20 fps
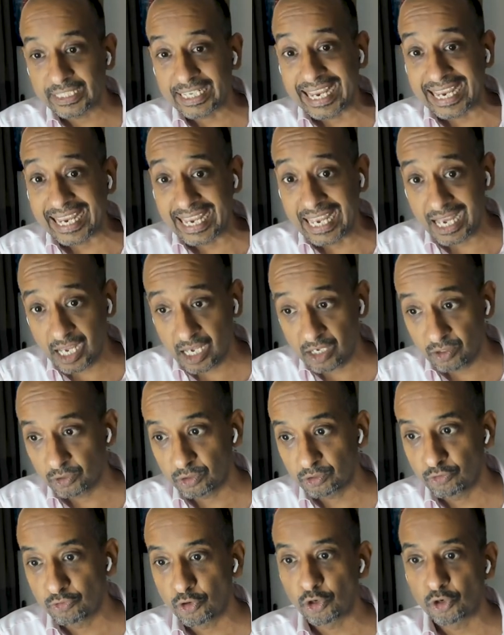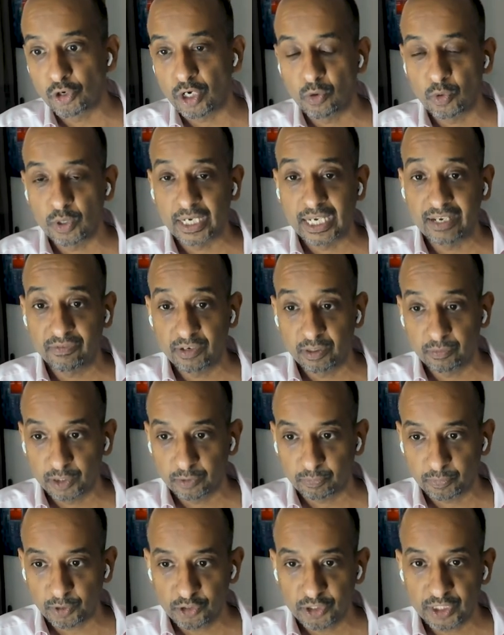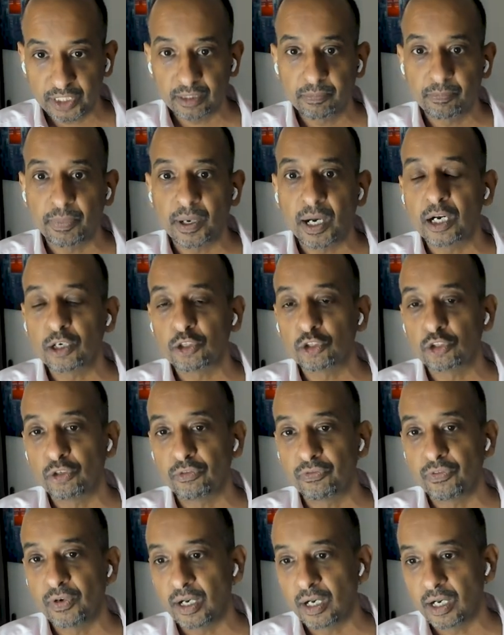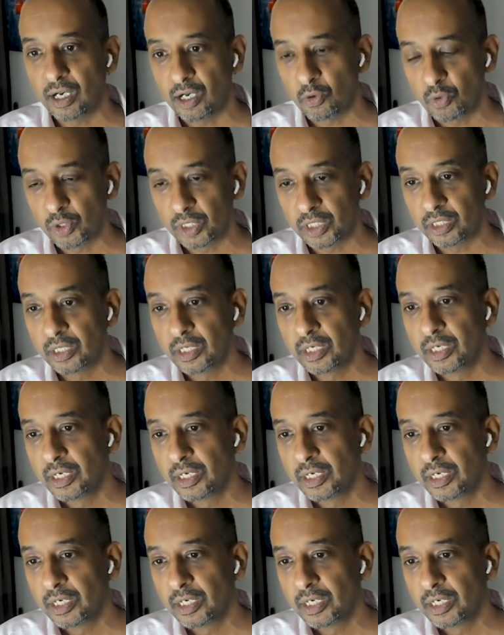account for our government project part of our